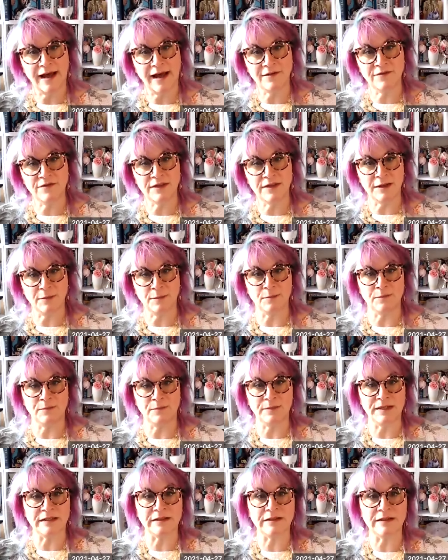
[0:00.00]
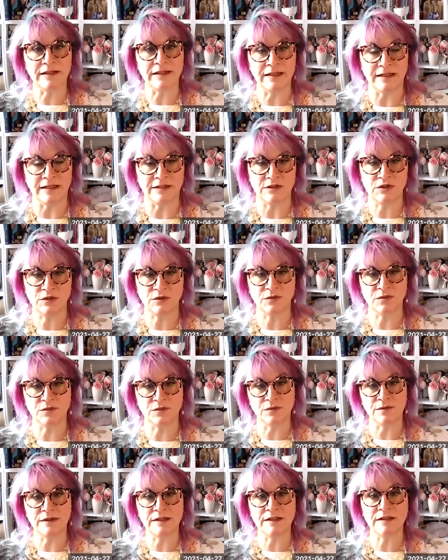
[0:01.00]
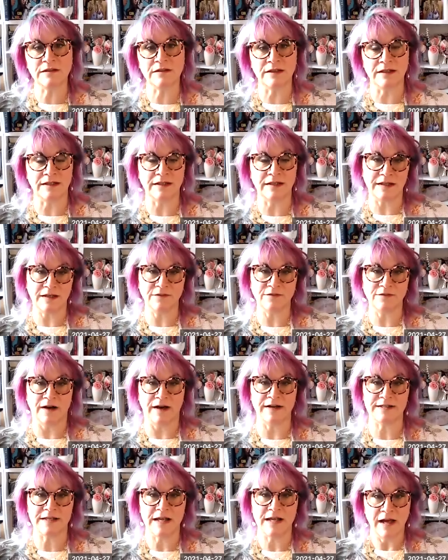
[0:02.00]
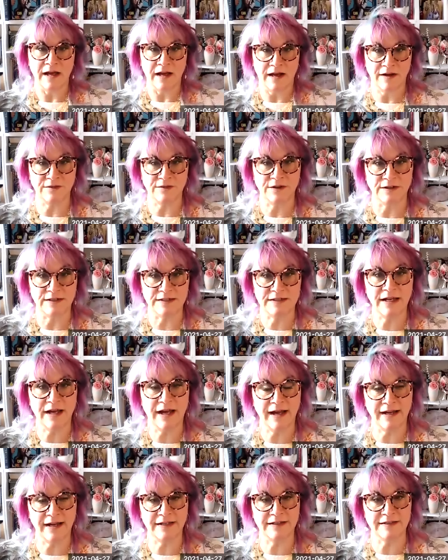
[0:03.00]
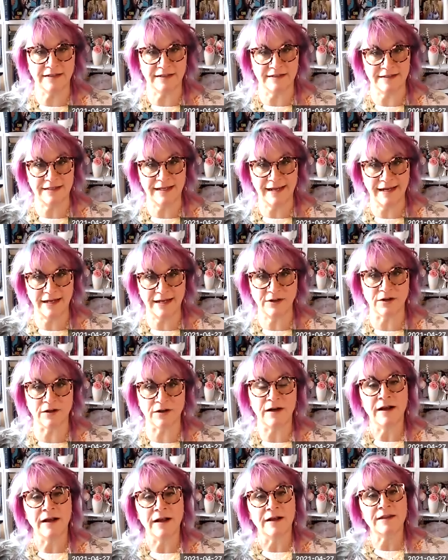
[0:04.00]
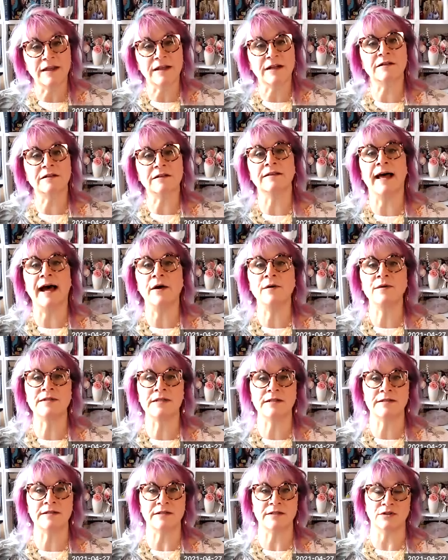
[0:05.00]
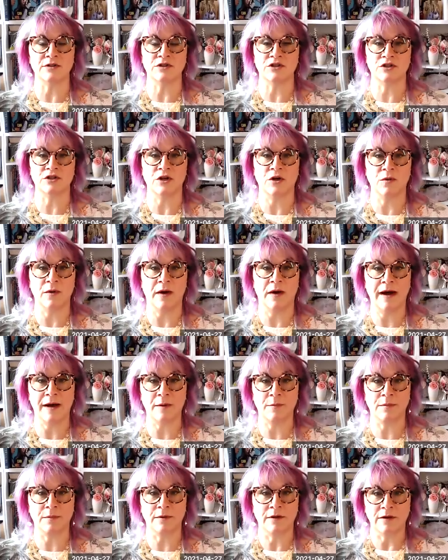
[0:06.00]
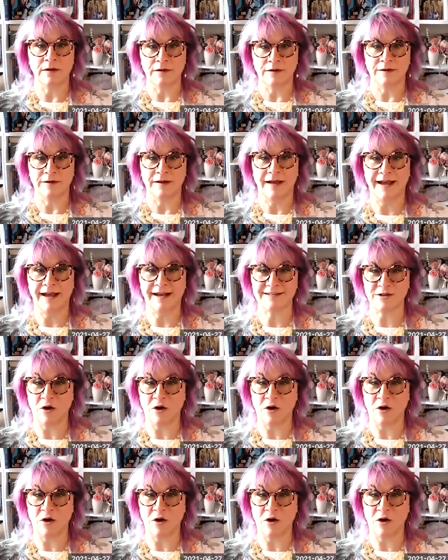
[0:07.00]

have the ability to really give us a very tight container that allows us to show up as